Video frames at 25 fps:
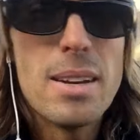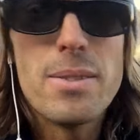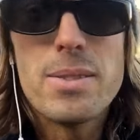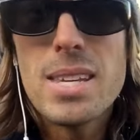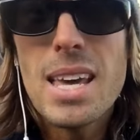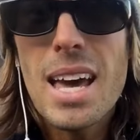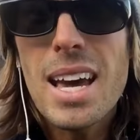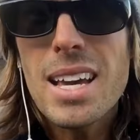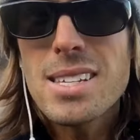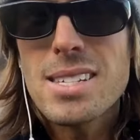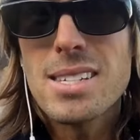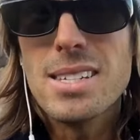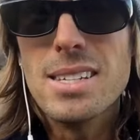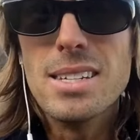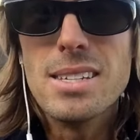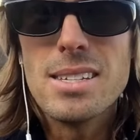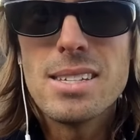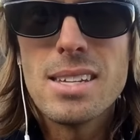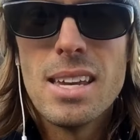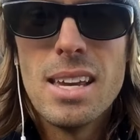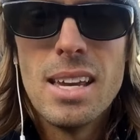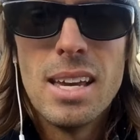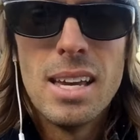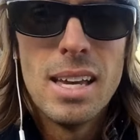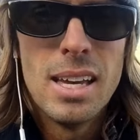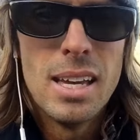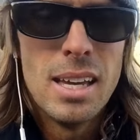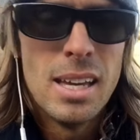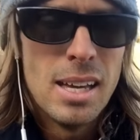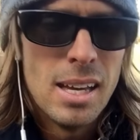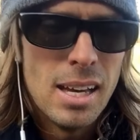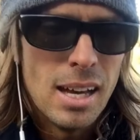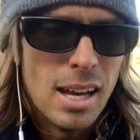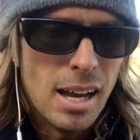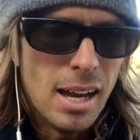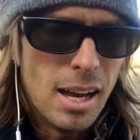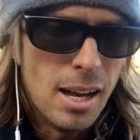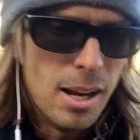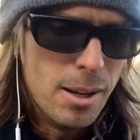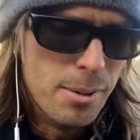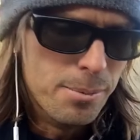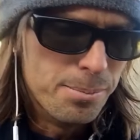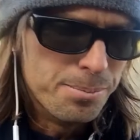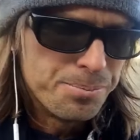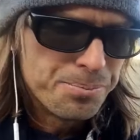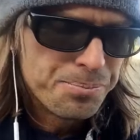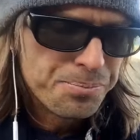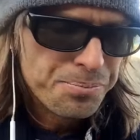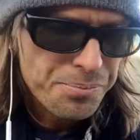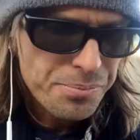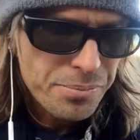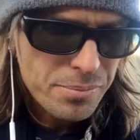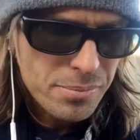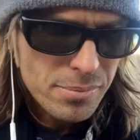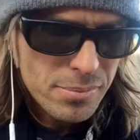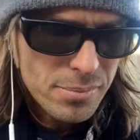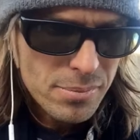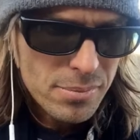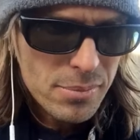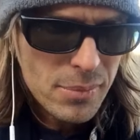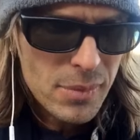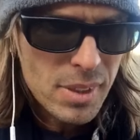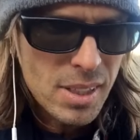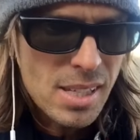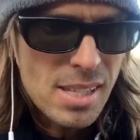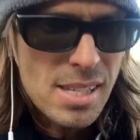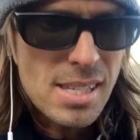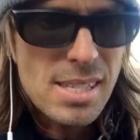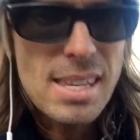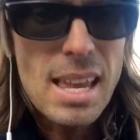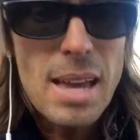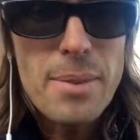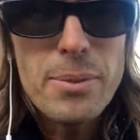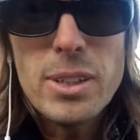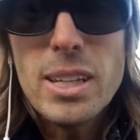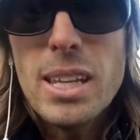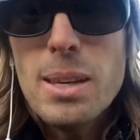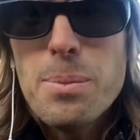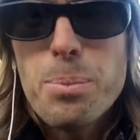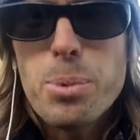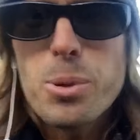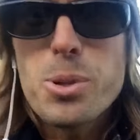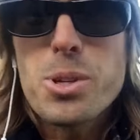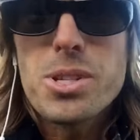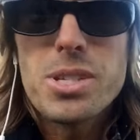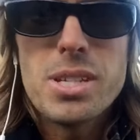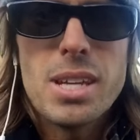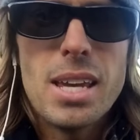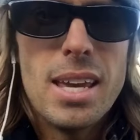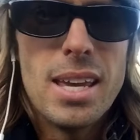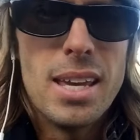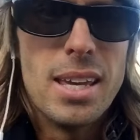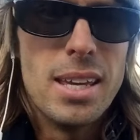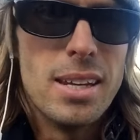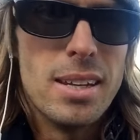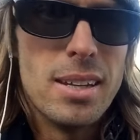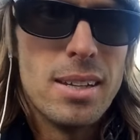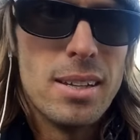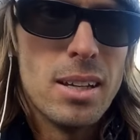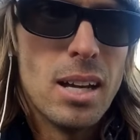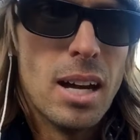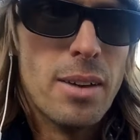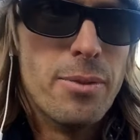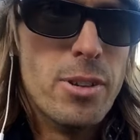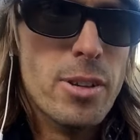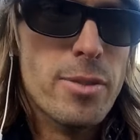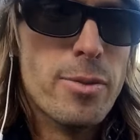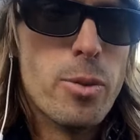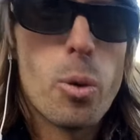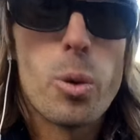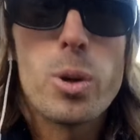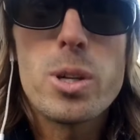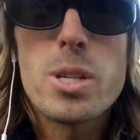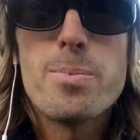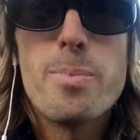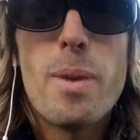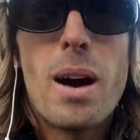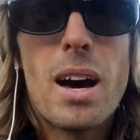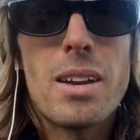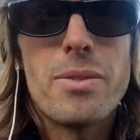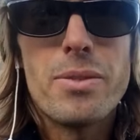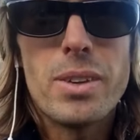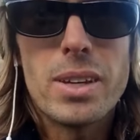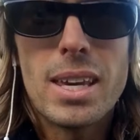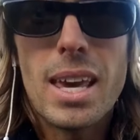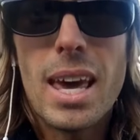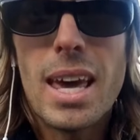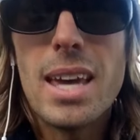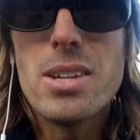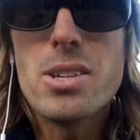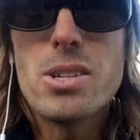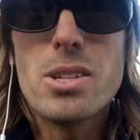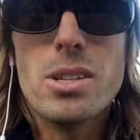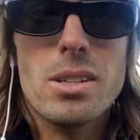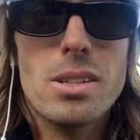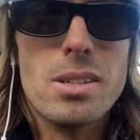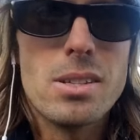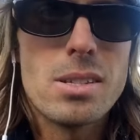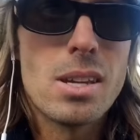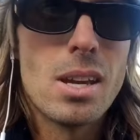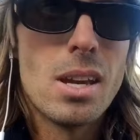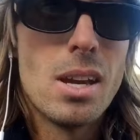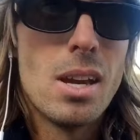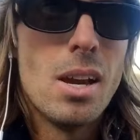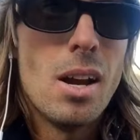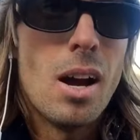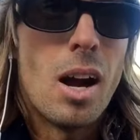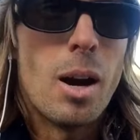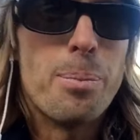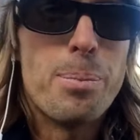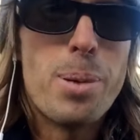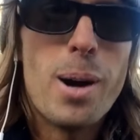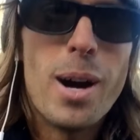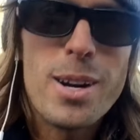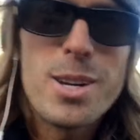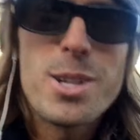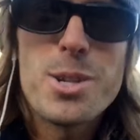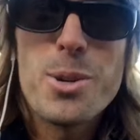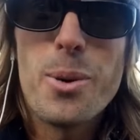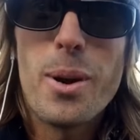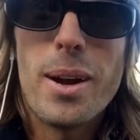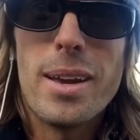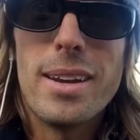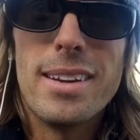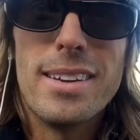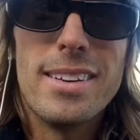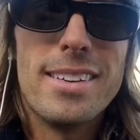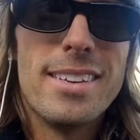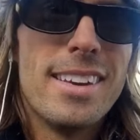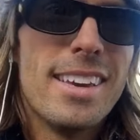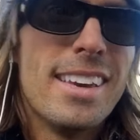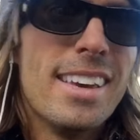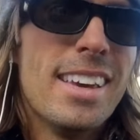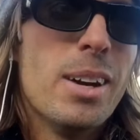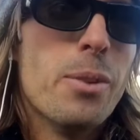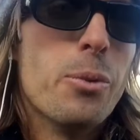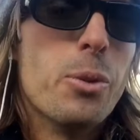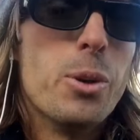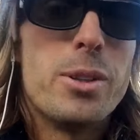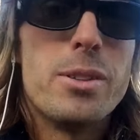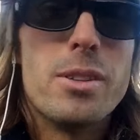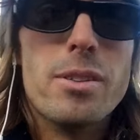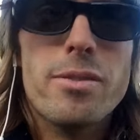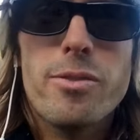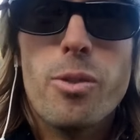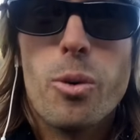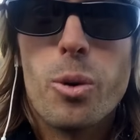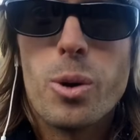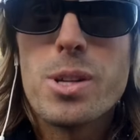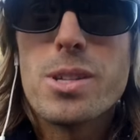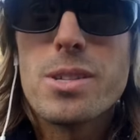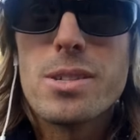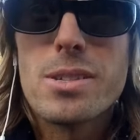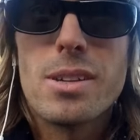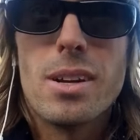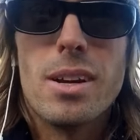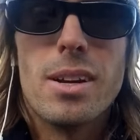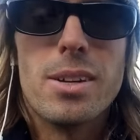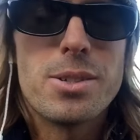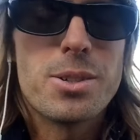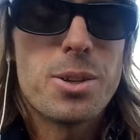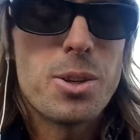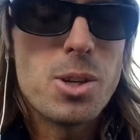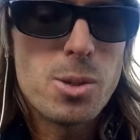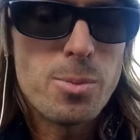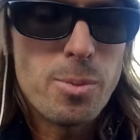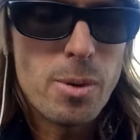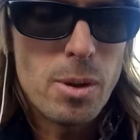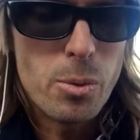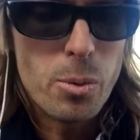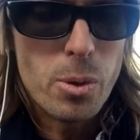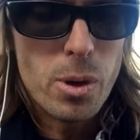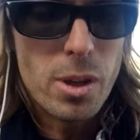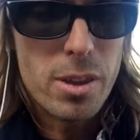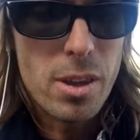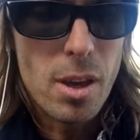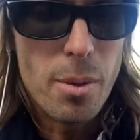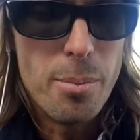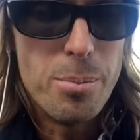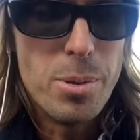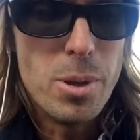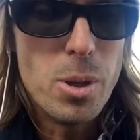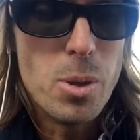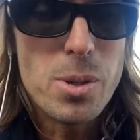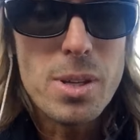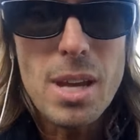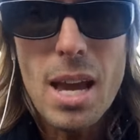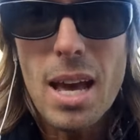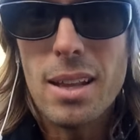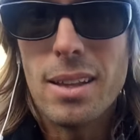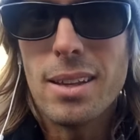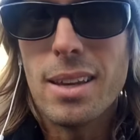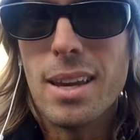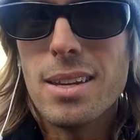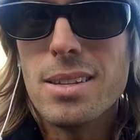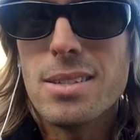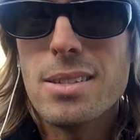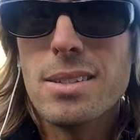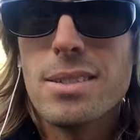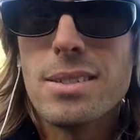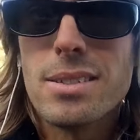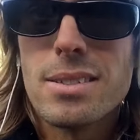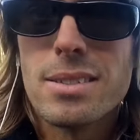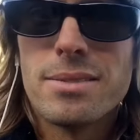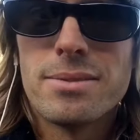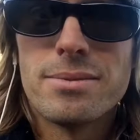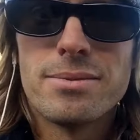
of Texas, 70% um, of divorce modifications are punctuated with divorce, uh, excuse me, with abuse allegations